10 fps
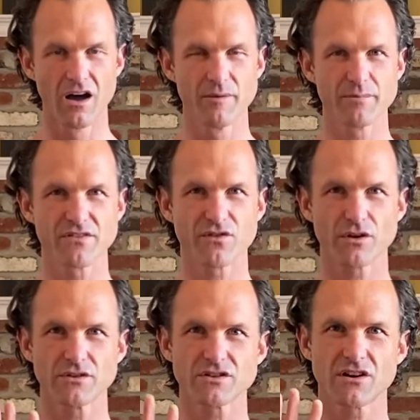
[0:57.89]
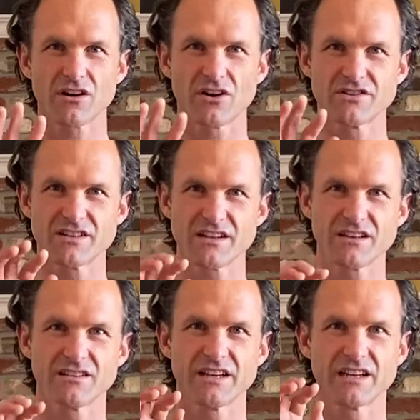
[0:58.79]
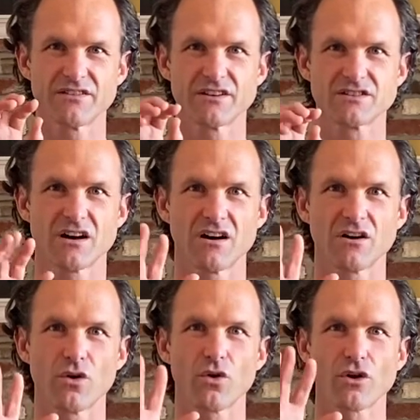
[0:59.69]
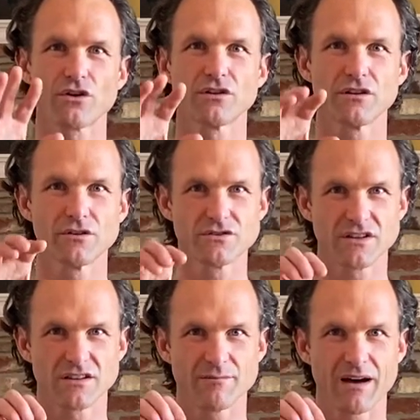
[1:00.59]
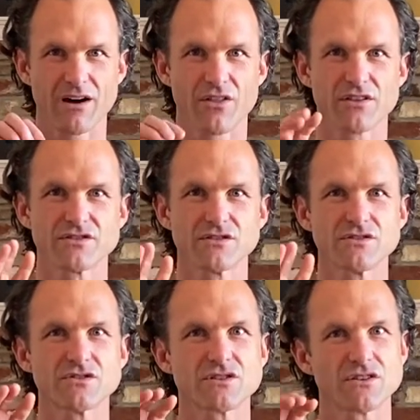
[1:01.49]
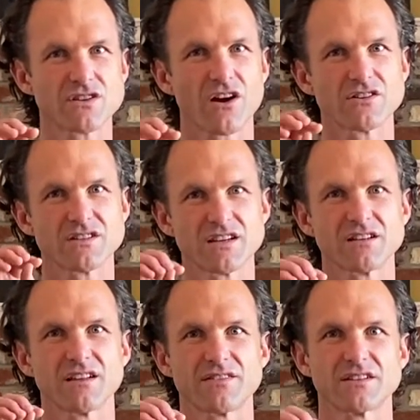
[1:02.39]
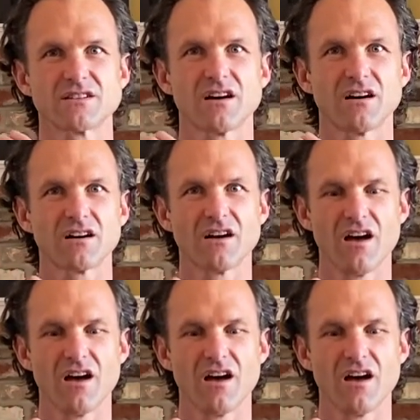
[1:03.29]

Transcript: Before you start articulating the tongue or closing the mouth, as soon as you start to articulate the tongue,